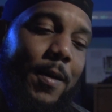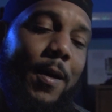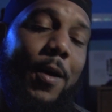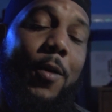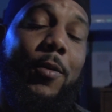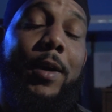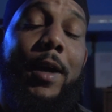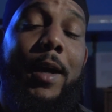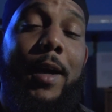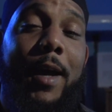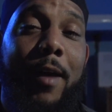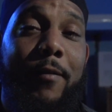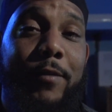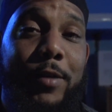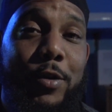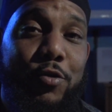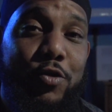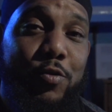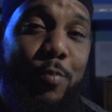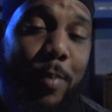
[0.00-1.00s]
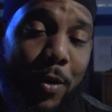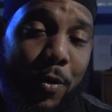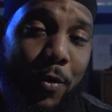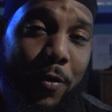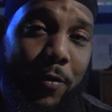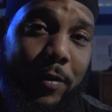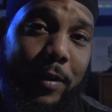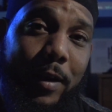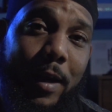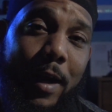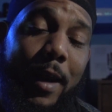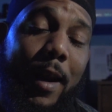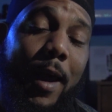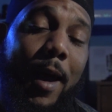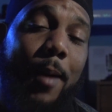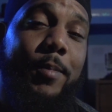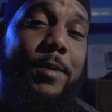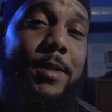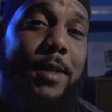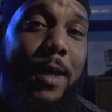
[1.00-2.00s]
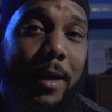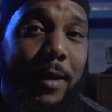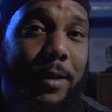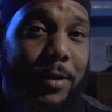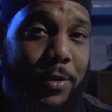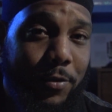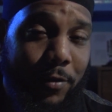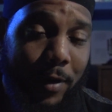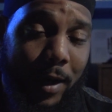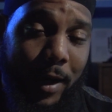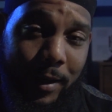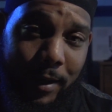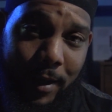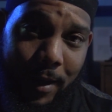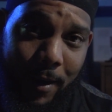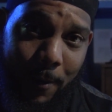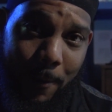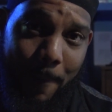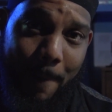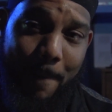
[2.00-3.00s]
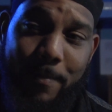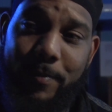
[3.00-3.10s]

Okay, I've used both, and I'm telling you right now,